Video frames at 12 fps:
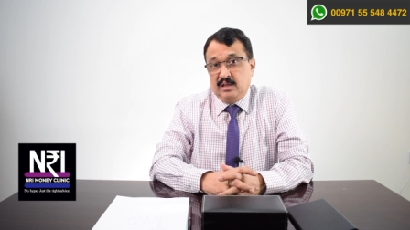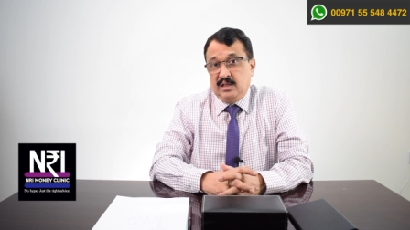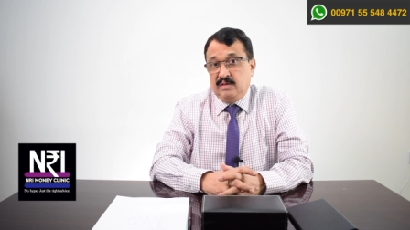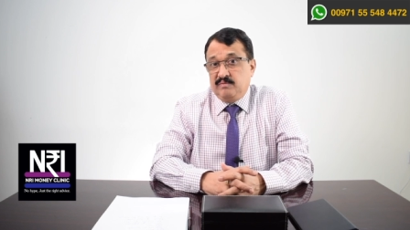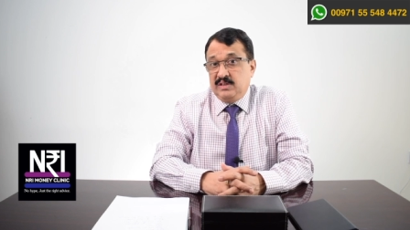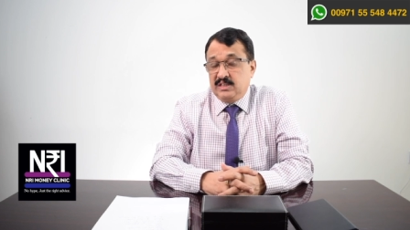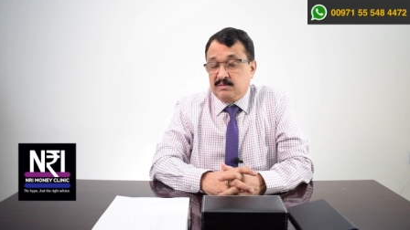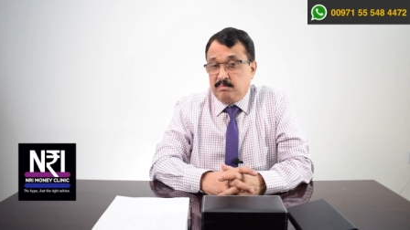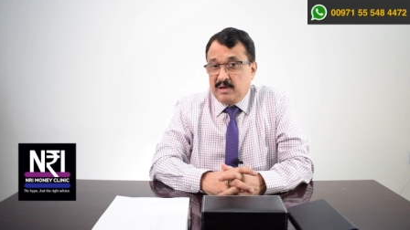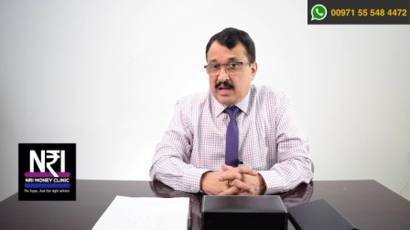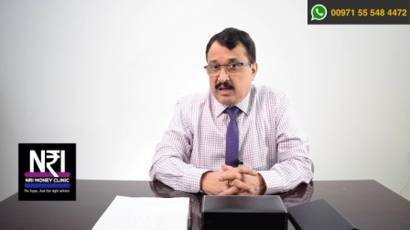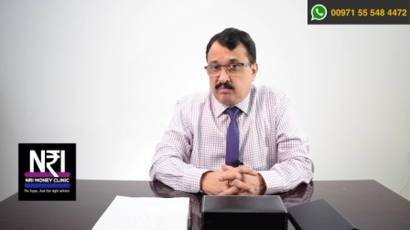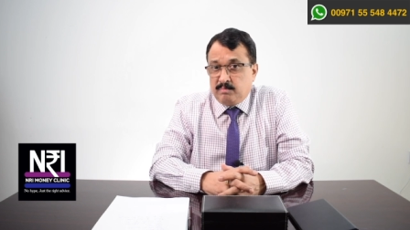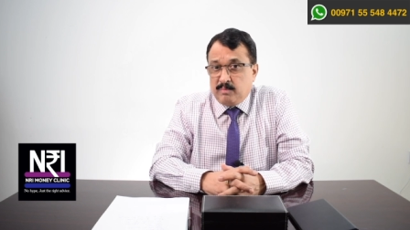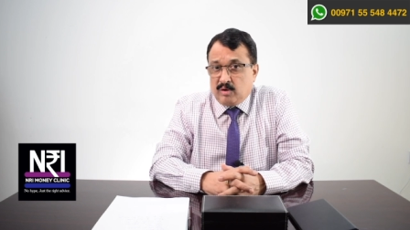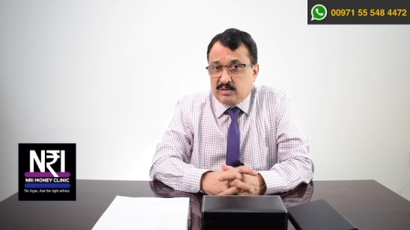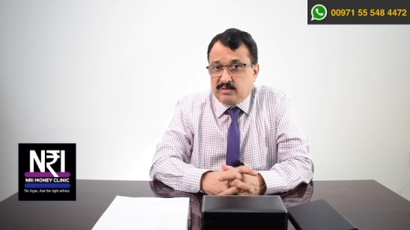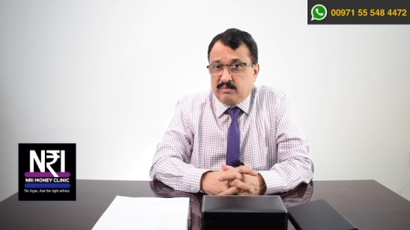If this black
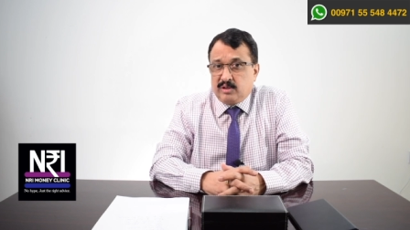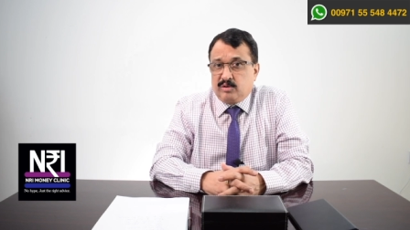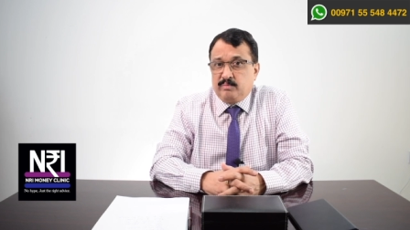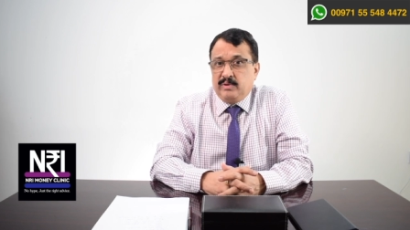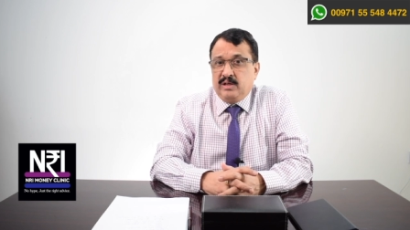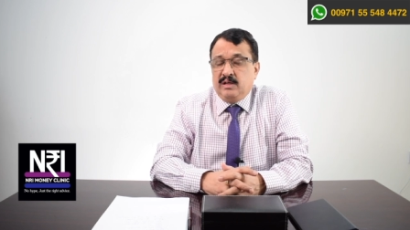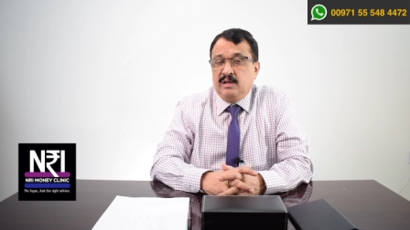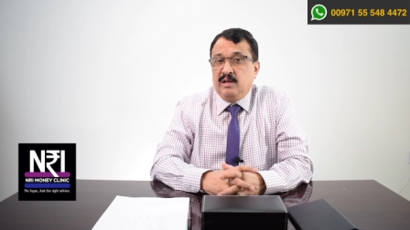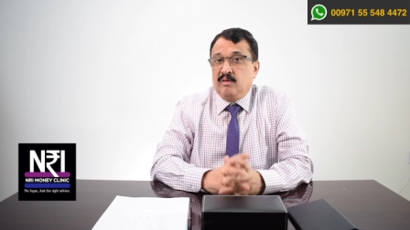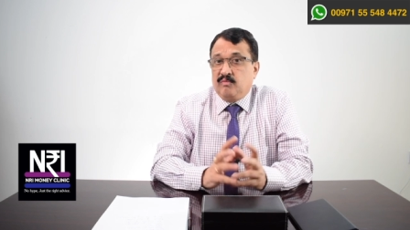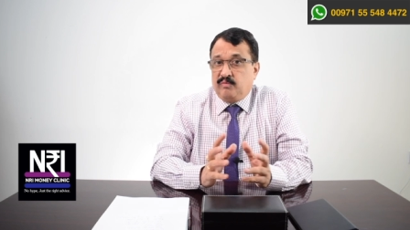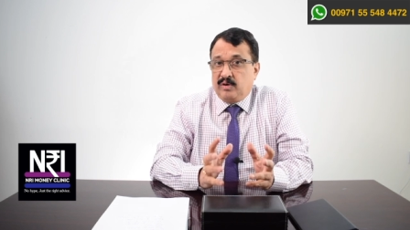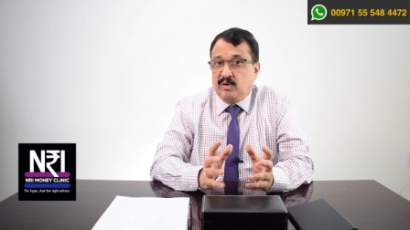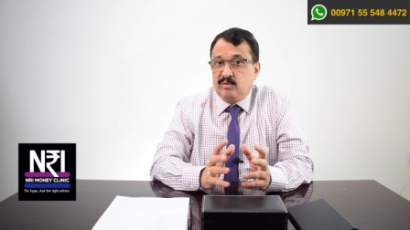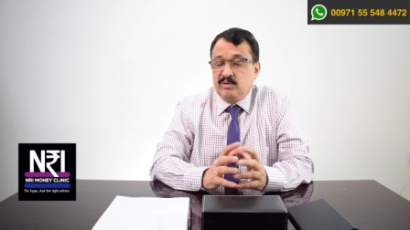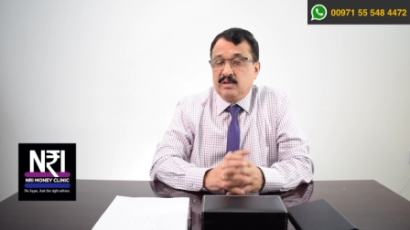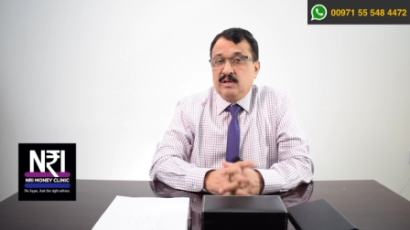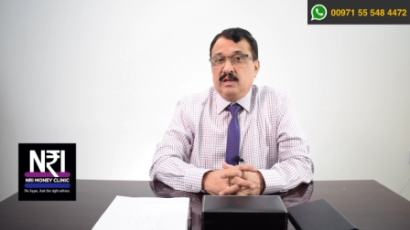box were to be found,
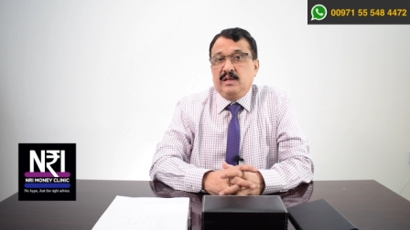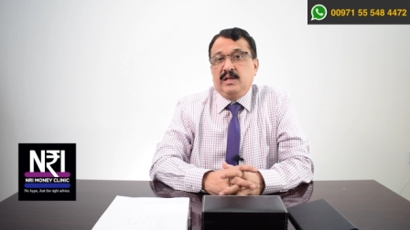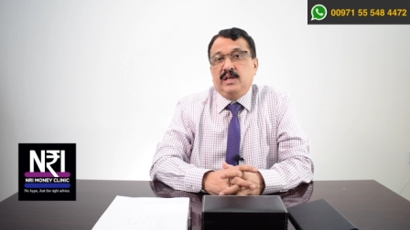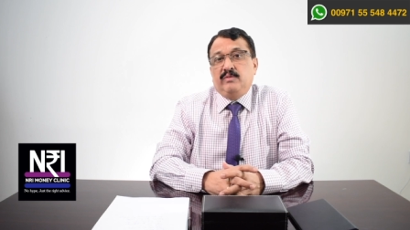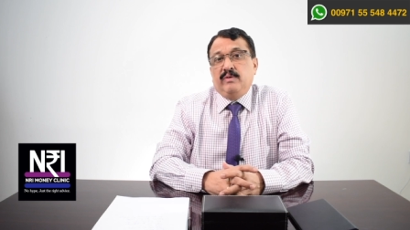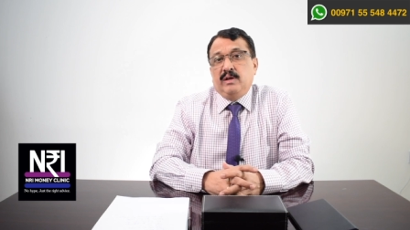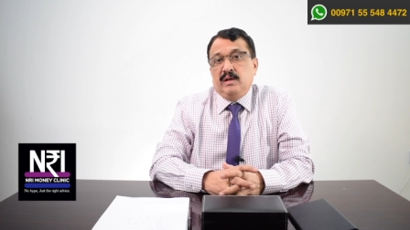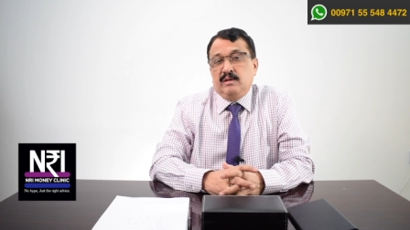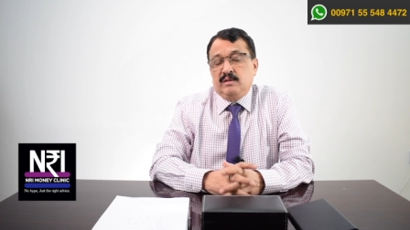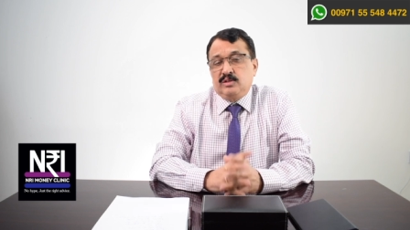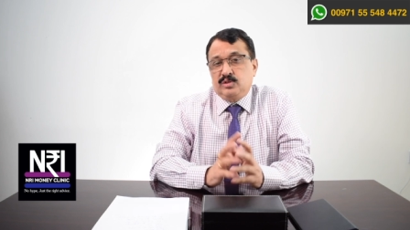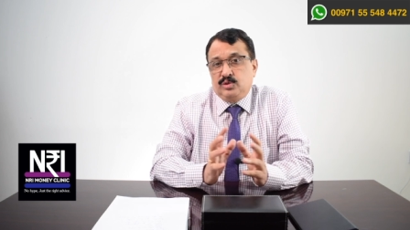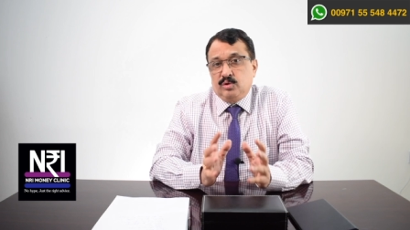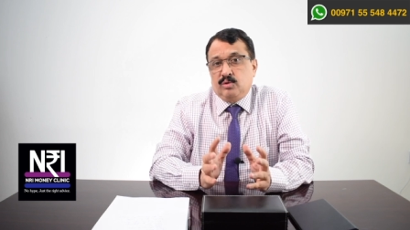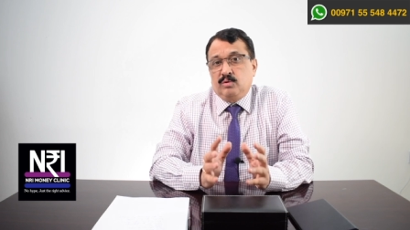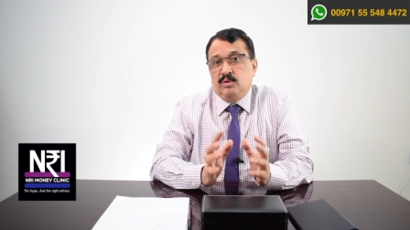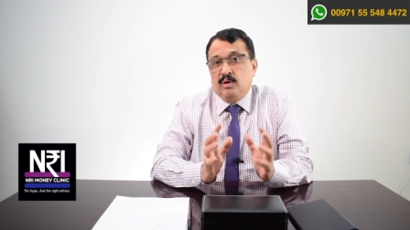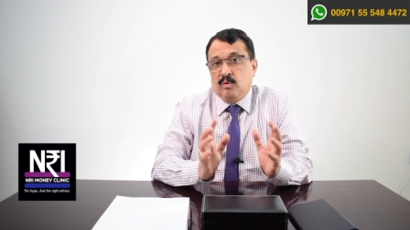it will
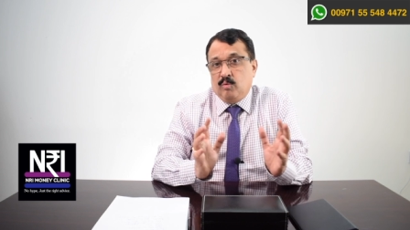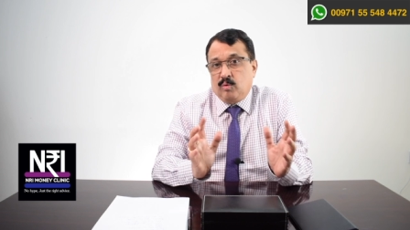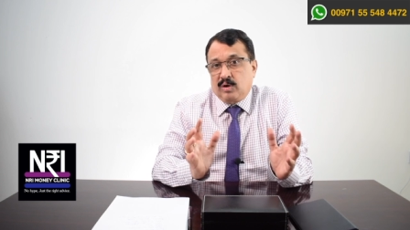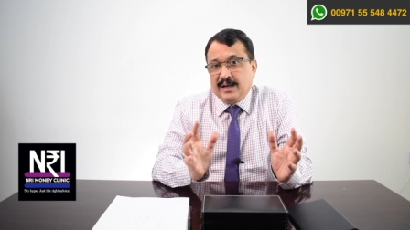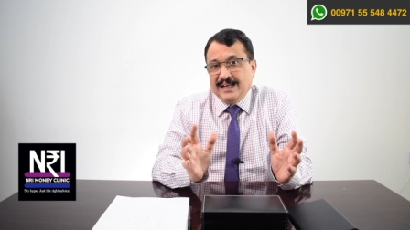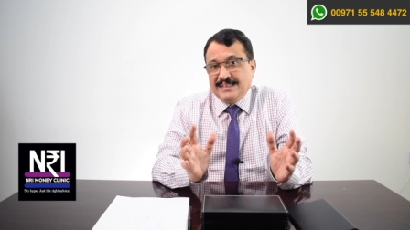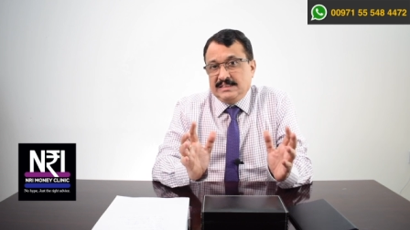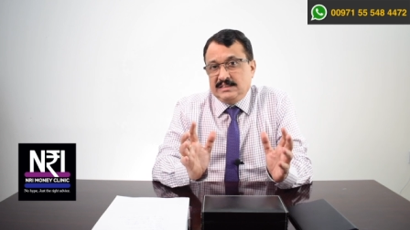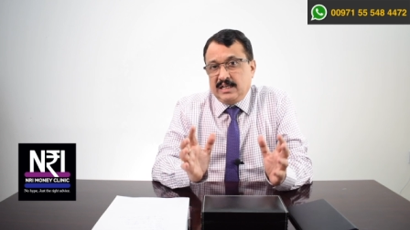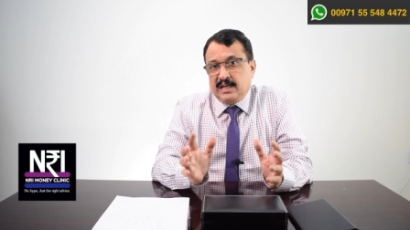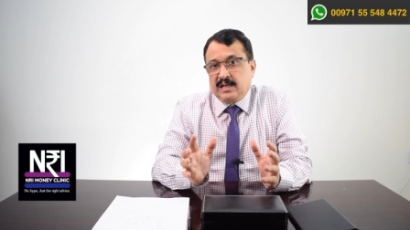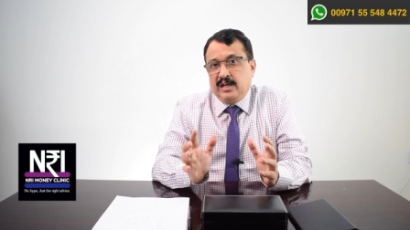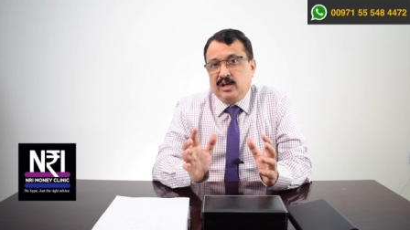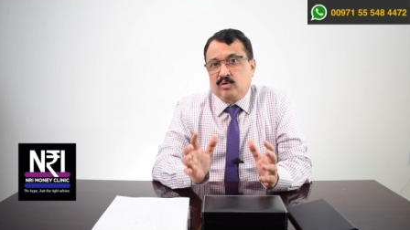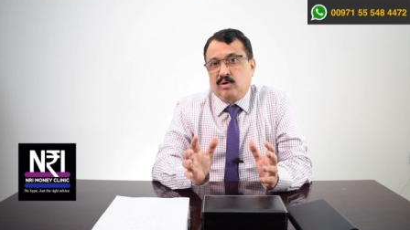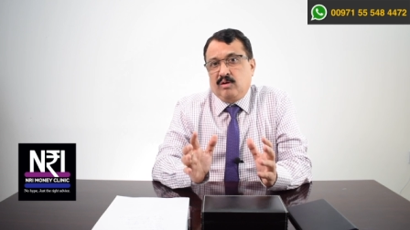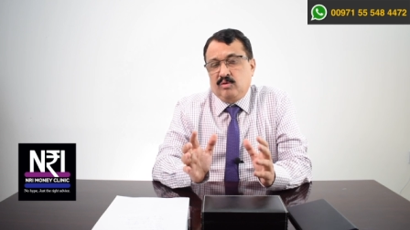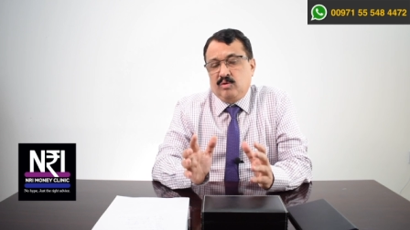show what exactly could
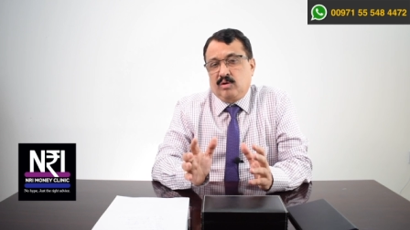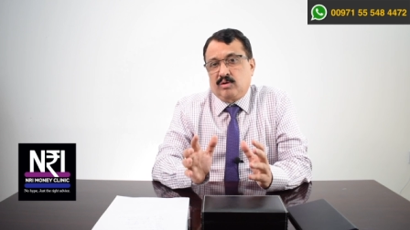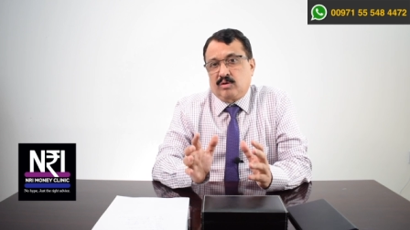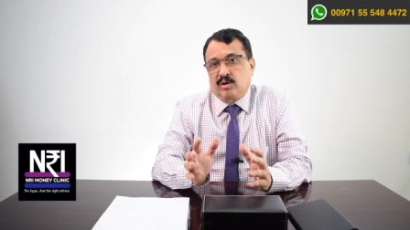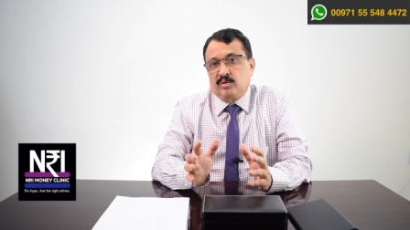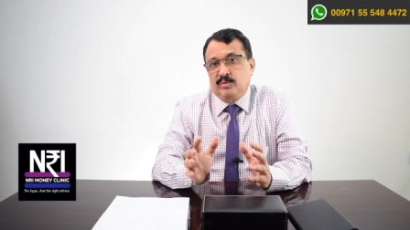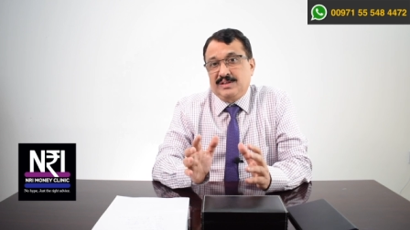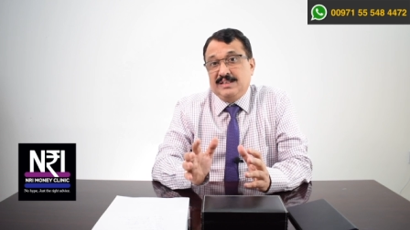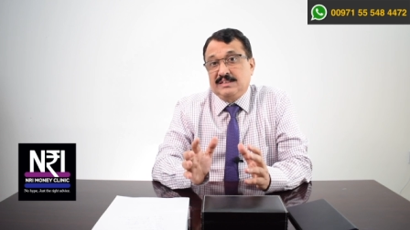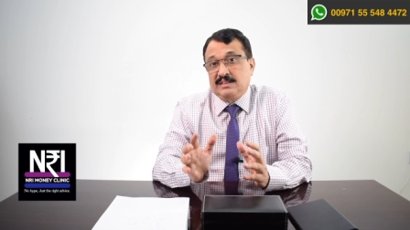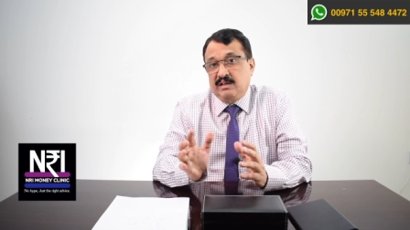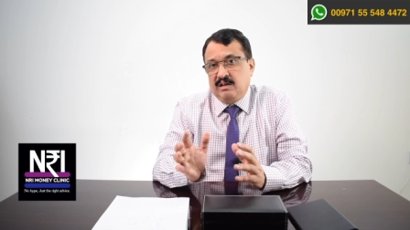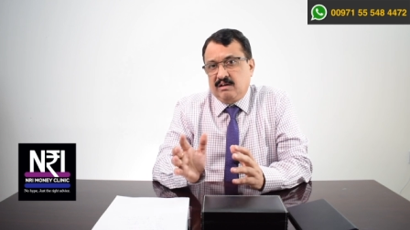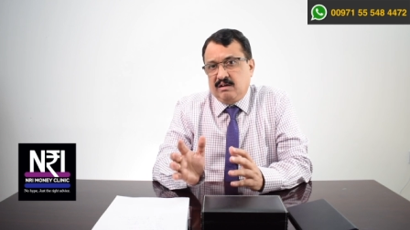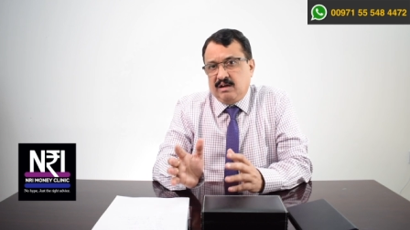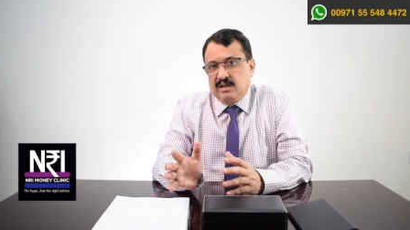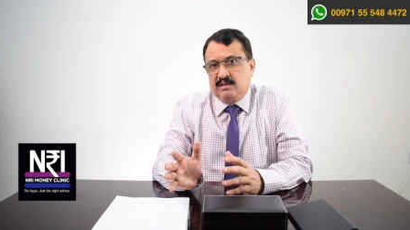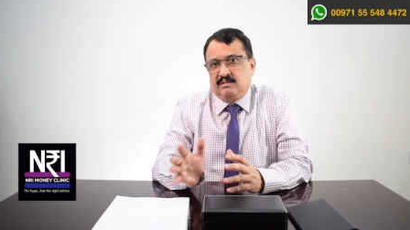have gone wrong with this airline.